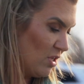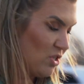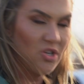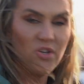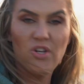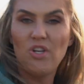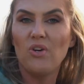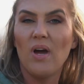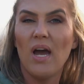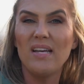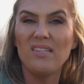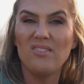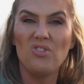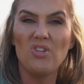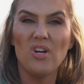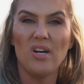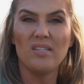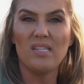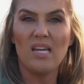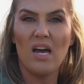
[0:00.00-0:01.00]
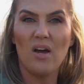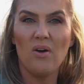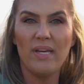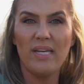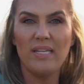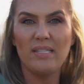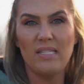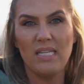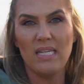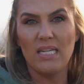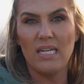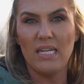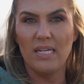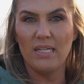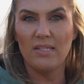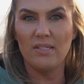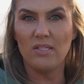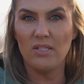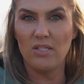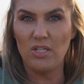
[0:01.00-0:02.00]
to show you guys just how easy it
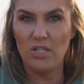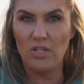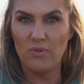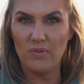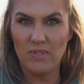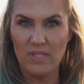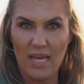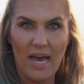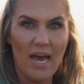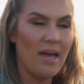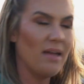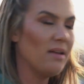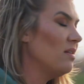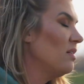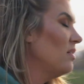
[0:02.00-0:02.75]
is to use that.